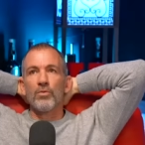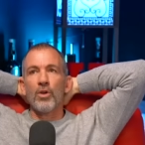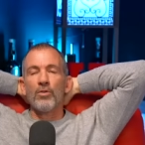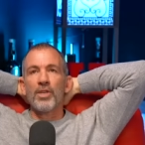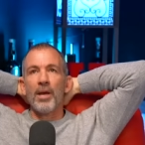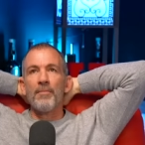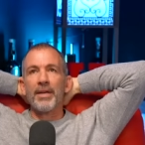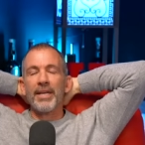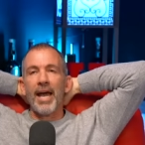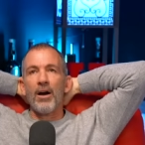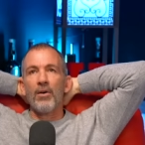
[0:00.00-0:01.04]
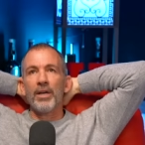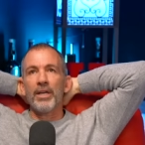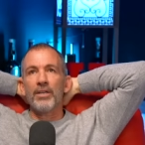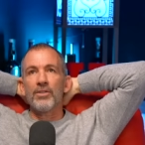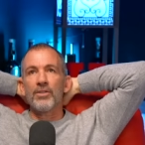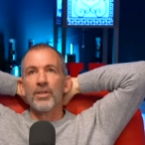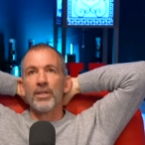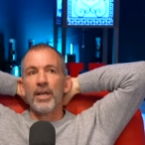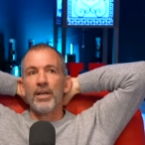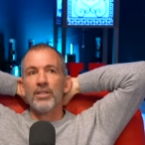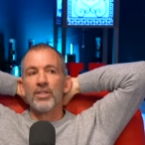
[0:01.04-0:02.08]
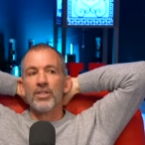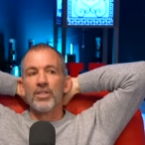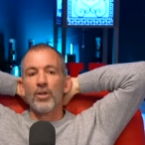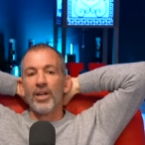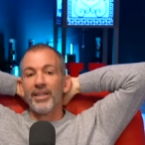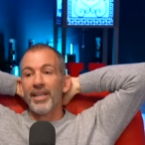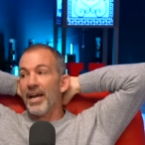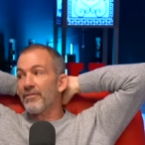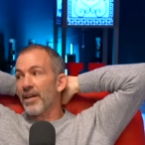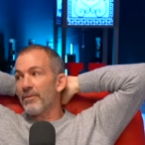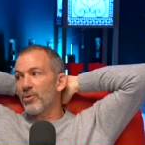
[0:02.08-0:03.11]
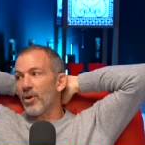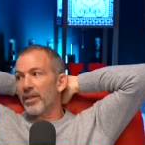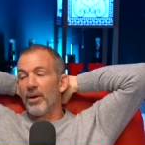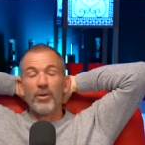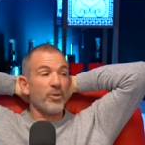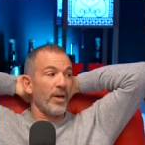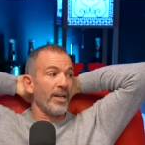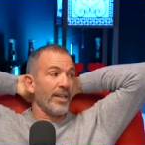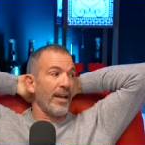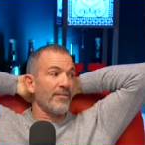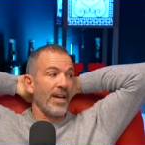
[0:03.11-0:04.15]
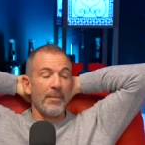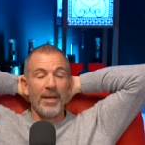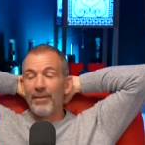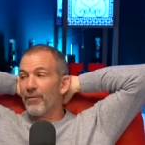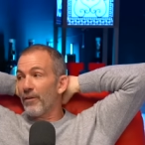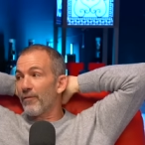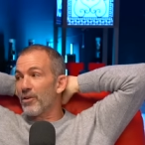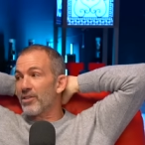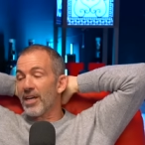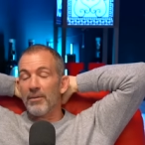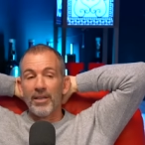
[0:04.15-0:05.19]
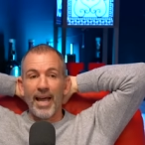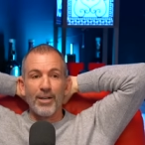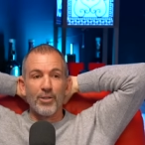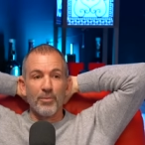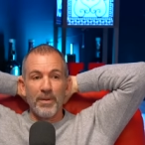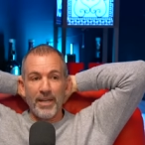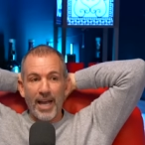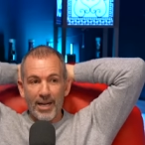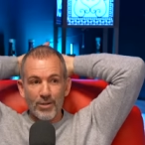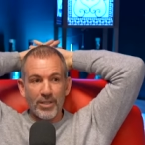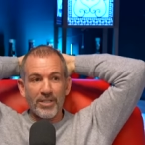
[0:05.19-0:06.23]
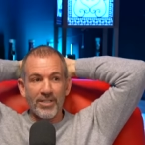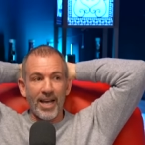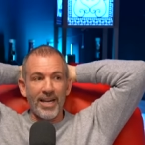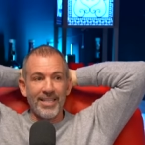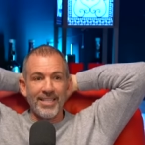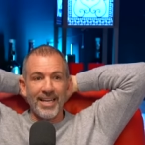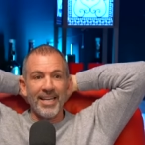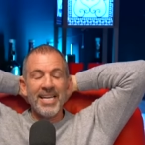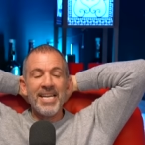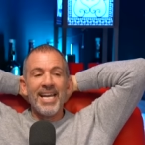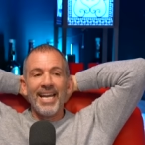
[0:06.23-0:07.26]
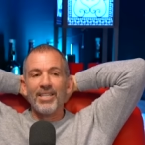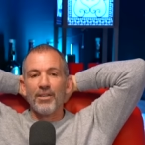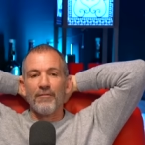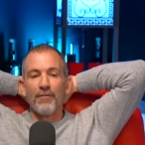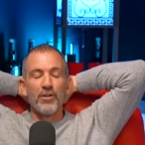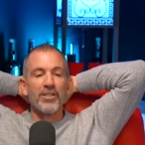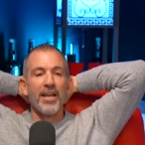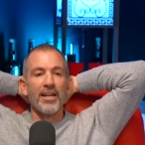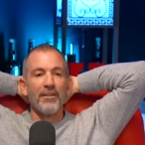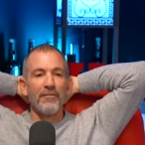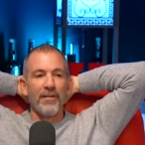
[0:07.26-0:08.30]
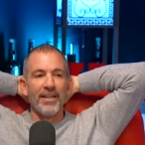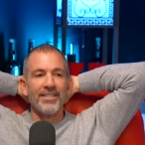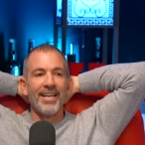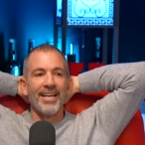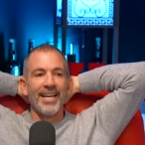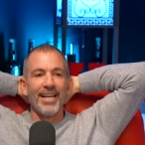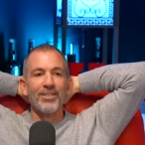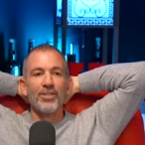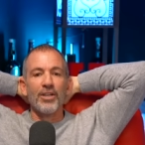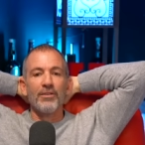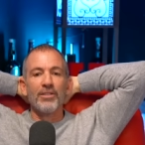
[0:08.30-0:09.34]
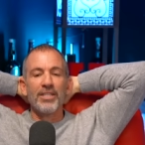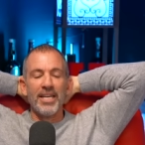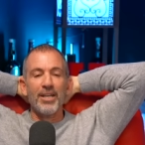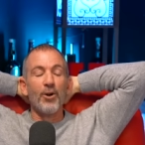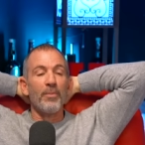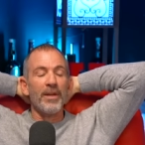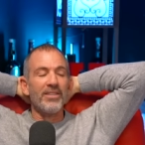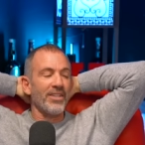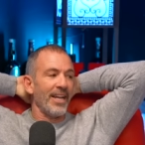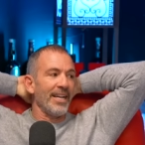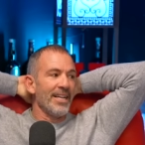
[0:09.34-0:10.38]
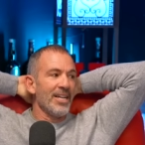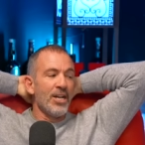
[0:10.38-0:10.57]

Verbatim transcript: Ozempic now is it's considered a lifetime drug. They want you on it lifetime. And for the first time, the National Pediatric Society is saying it's the first line of defense against teen obesity.